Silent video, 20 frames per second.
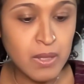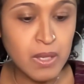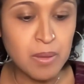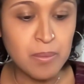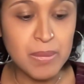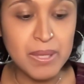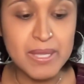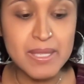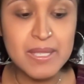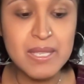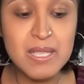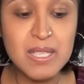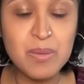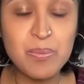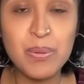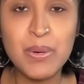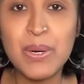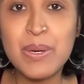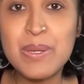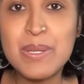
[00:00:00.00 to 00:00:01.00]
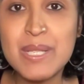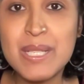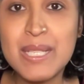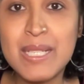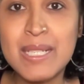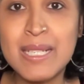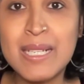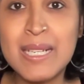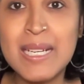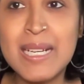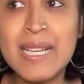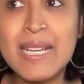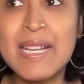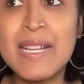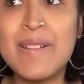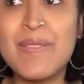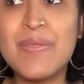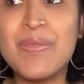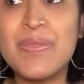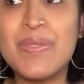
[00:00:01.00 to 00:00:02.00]
But this is a person
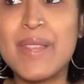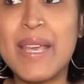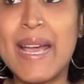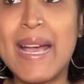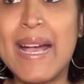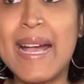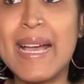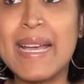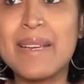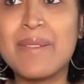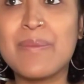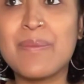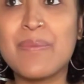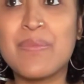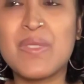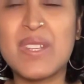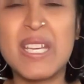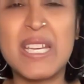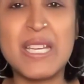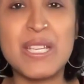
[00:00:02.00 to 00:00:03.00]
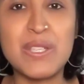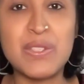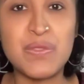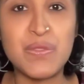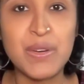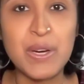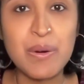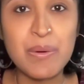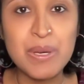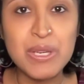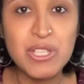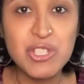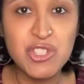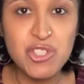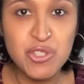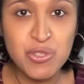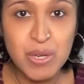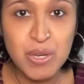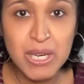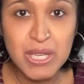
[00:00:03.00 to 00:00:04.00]
that is very
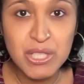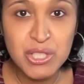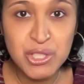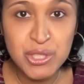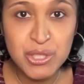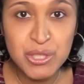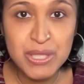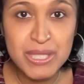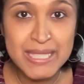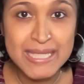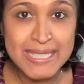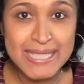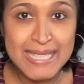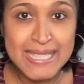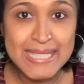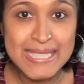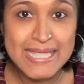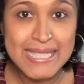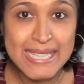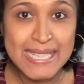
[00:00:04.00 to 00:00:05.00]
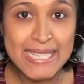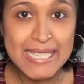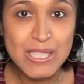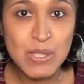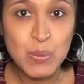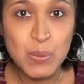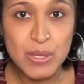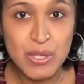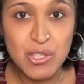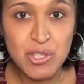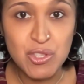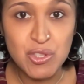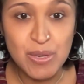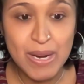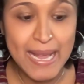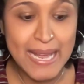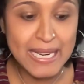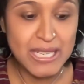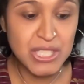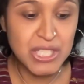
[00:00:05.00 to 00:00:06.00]
structured and does things with
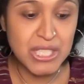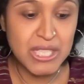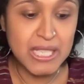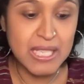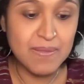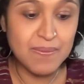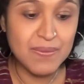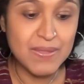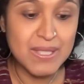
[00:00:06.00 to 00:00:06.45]
strategy.